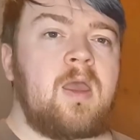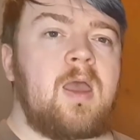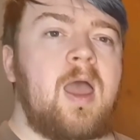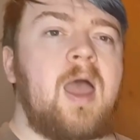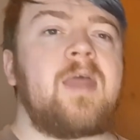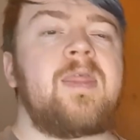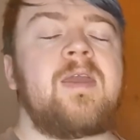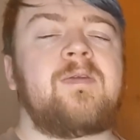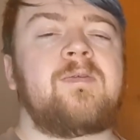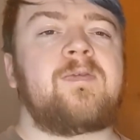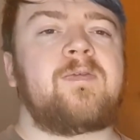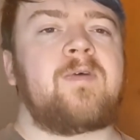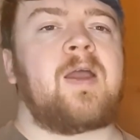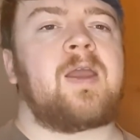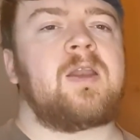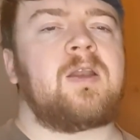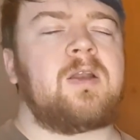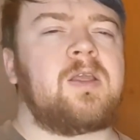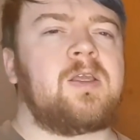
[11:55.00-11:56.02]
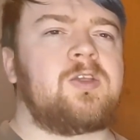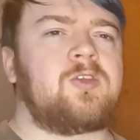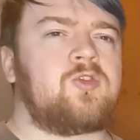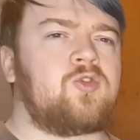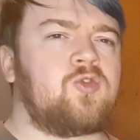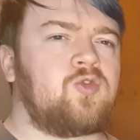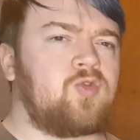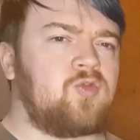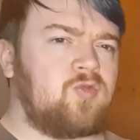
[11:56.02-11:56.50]
And then finally,
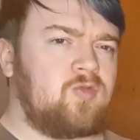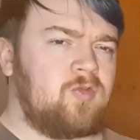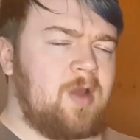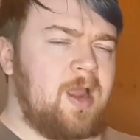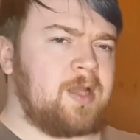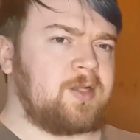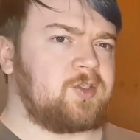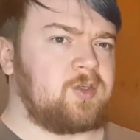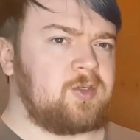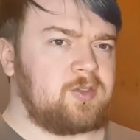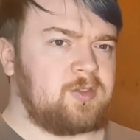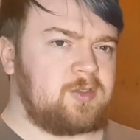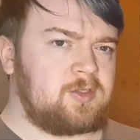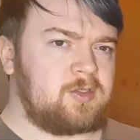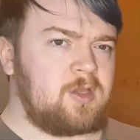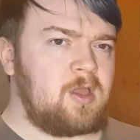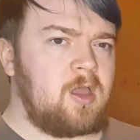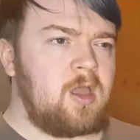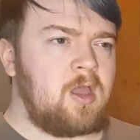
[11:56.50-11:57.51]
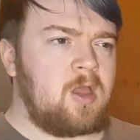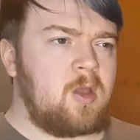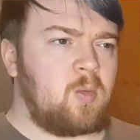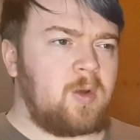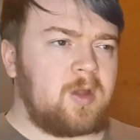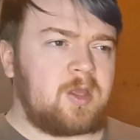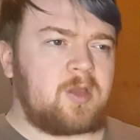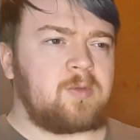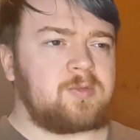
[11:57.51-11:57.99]
treasures.
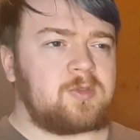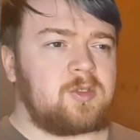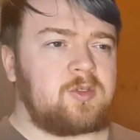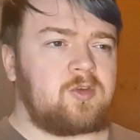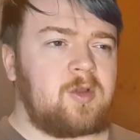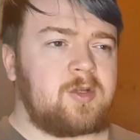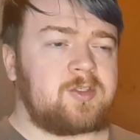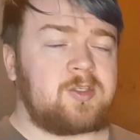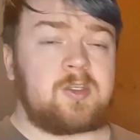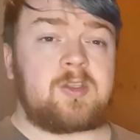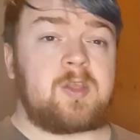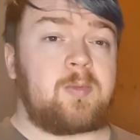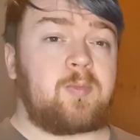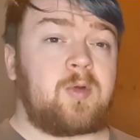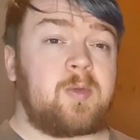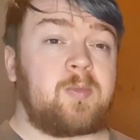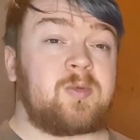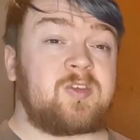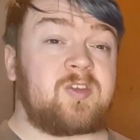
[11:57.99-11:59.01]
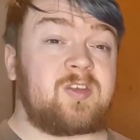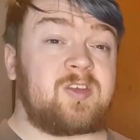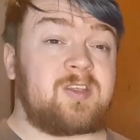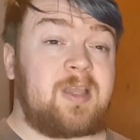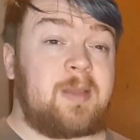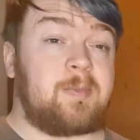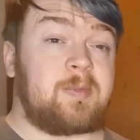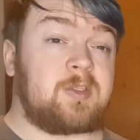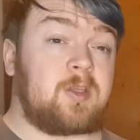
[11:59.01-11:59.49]
When it comes to treasures, they're pretty much the
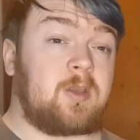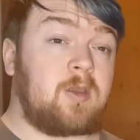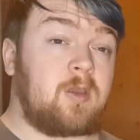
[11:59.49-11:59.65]
same as